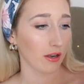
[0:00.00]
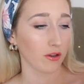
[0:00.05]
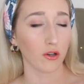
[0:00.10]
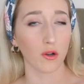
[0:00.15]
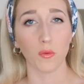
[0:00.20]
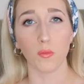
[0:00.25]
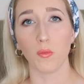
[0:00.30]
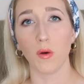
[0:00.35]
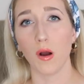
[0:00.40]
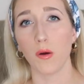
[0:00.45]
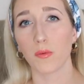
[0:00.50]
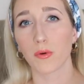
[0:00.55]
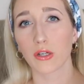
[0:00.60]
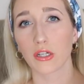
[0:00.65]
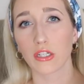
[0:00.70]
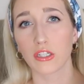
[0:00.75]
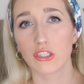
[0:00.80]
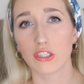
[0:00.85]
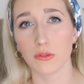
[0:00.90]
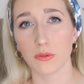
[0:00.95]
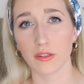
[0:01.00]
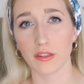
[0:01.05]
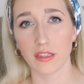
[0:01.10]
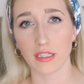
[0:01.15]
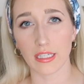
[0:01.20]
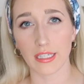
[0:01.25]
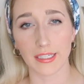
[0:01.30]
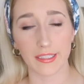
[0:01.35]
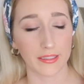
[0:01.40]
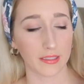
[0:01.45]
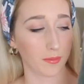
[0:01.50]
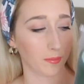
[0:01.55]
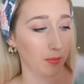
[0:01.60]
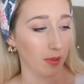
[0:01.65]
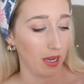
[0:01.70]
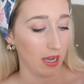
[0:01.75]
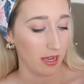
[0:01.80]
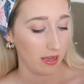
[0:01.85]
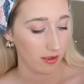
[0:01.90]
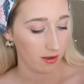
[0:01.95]
I don't know what we're gonna do with these,
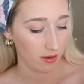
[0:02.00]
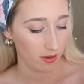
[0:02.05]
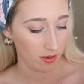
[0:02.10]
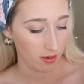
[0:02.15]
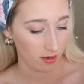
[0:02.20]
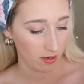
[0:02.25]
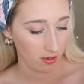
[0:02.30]
but